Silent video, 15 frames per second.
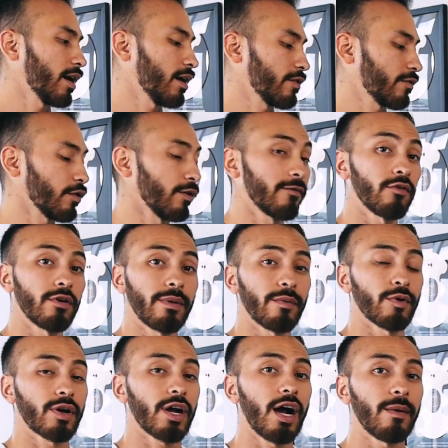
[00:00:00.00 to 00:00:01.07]
So if you want to be
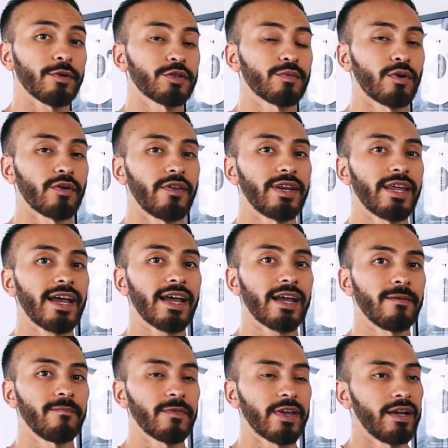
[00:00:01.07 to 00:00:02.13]
able to accomplish more in the
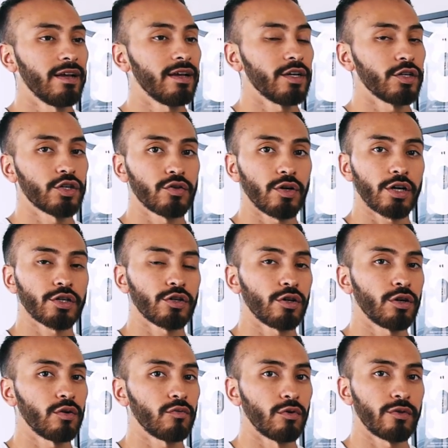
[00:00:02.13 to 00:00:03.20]
day,
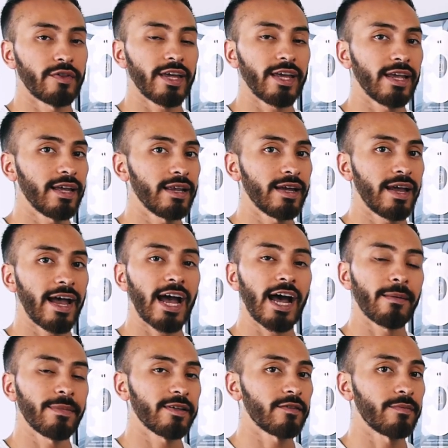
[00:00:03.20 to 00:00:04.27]
structure, routine,
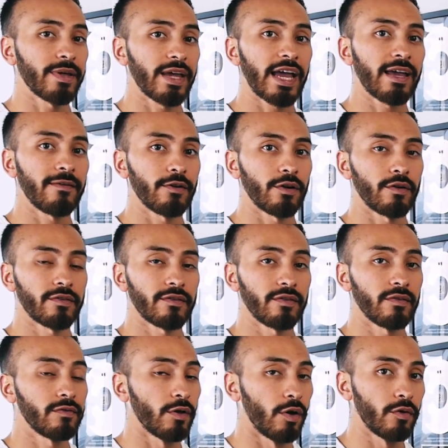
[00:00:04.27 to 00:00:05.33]
habits, behaviors.
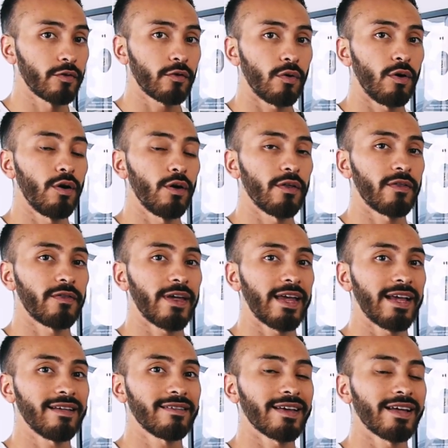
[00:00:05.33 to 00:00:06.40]
Those are all the
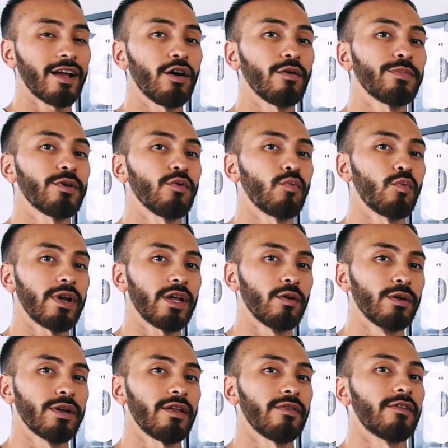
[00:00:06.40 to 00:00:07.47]
things that help you
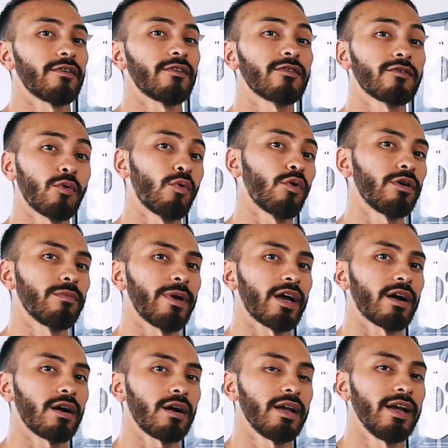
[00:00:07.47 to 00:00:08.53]
wield the sword
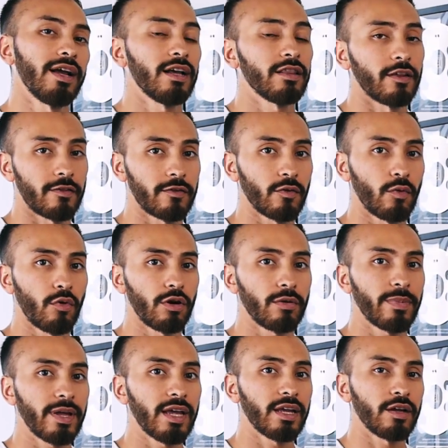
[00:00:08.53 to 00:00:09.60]
better. The sword
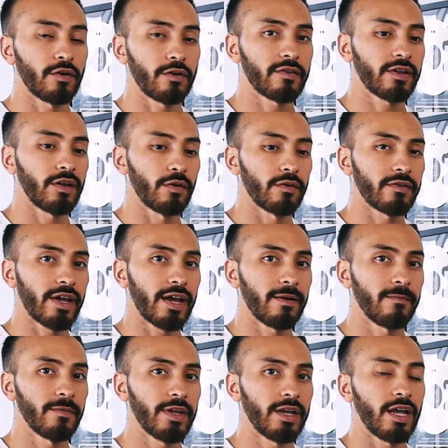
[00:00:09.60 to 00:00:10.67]
being your skill set,
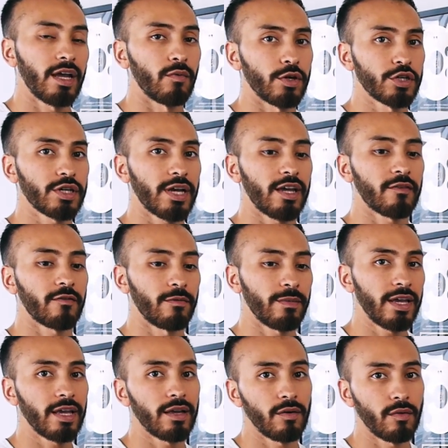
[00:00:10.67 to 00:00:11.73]
in which case for
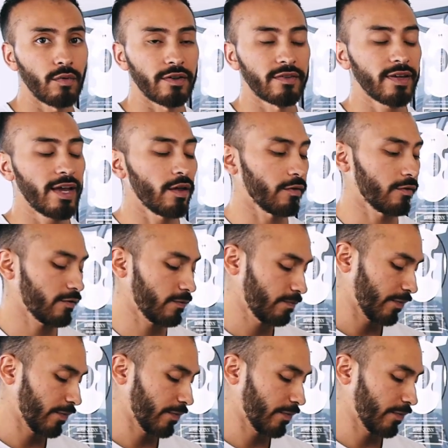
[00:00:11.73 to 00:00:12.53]
me was sales.